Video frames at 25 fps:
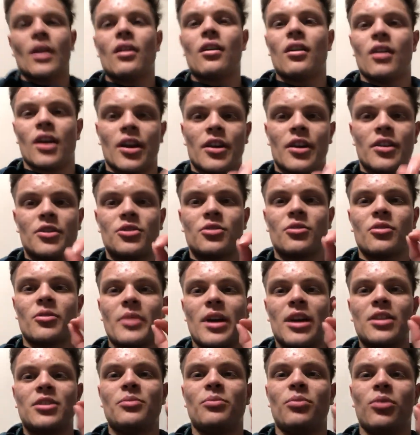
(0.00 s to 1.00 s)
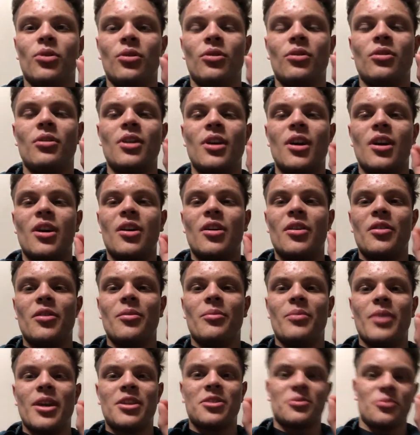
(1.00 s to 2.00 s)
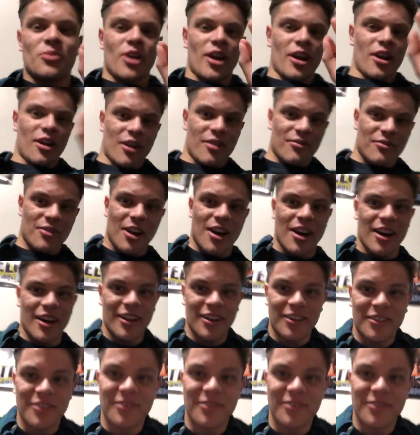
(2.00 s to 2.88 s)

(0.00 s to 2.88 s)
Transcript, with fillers: Alright, so we're about to pull the best prank on Ryan.